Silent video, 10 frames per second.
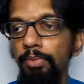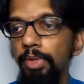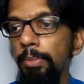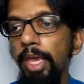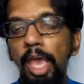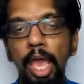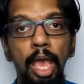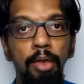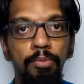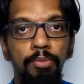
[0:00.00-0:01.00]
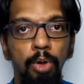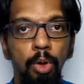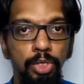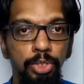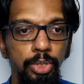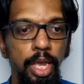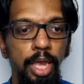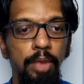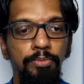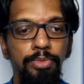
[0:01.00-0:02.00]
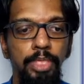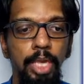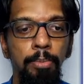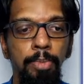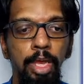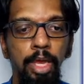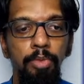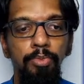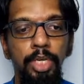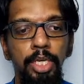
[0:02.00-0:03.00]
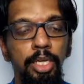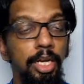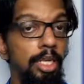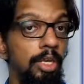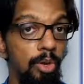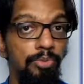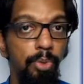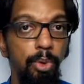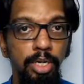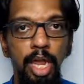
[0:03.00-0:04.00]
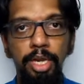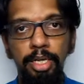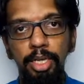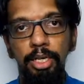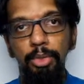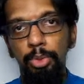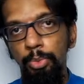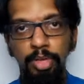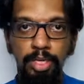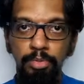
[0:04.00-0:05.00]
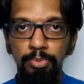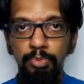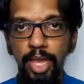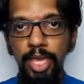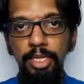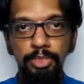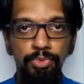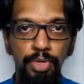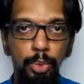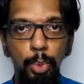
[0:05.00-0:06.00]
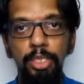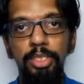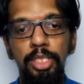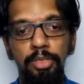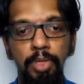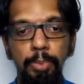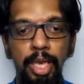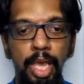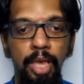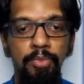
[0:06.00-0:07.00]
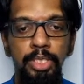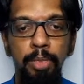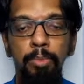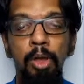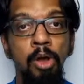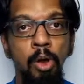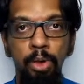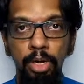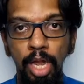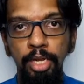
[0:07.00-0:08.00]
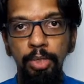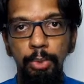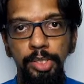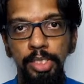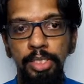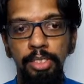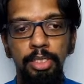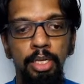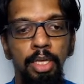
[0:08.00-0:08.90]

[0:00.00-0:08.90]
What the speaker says: We may also have some weekly or fortnightly, or in various frequencies, we may have some online quizzes.